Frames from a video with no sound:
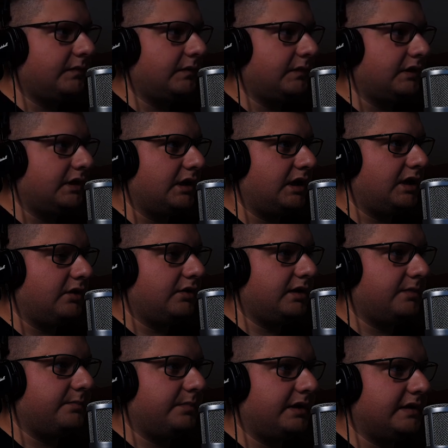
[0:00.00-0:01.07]
Now I
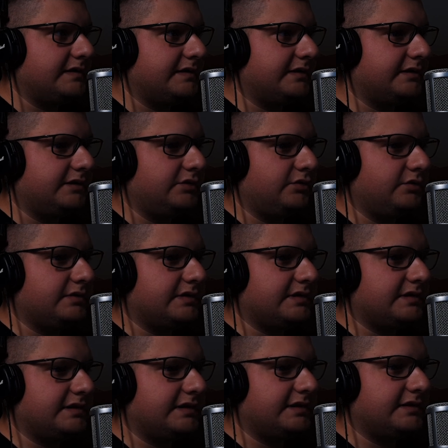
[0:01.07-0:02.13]
basically don't
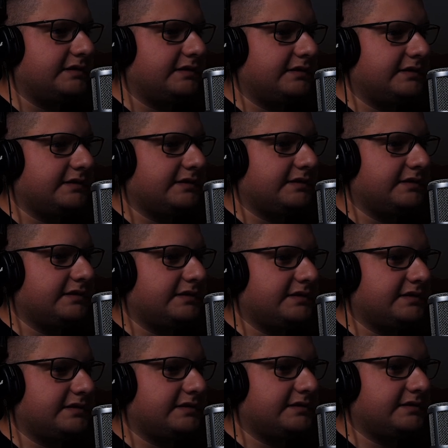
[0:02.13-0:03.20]
see it. Like
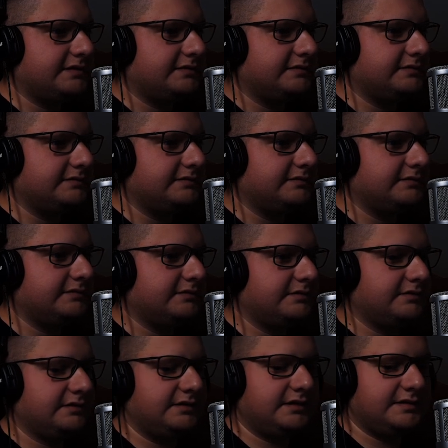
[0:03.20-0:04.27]
let's
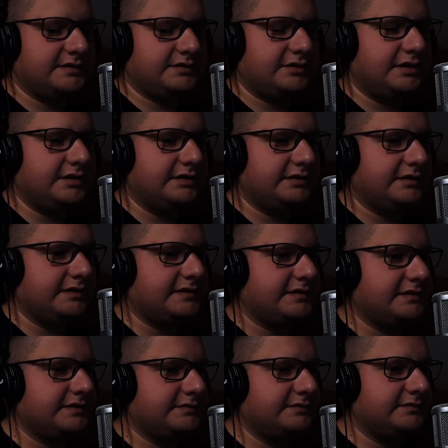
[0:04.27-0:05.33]
try like
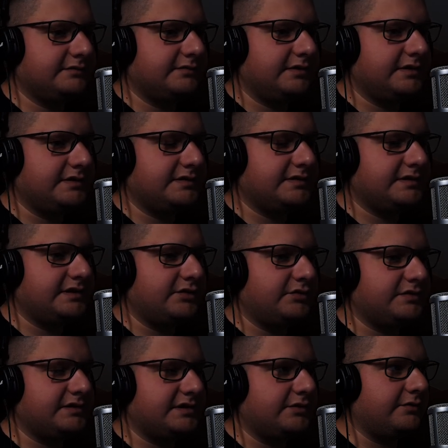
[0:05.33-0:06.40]
this with 0,
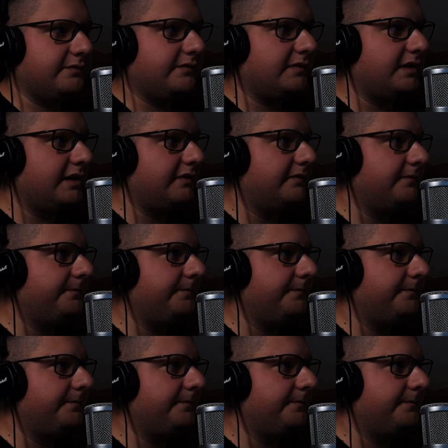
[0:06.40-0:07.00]
0, 5.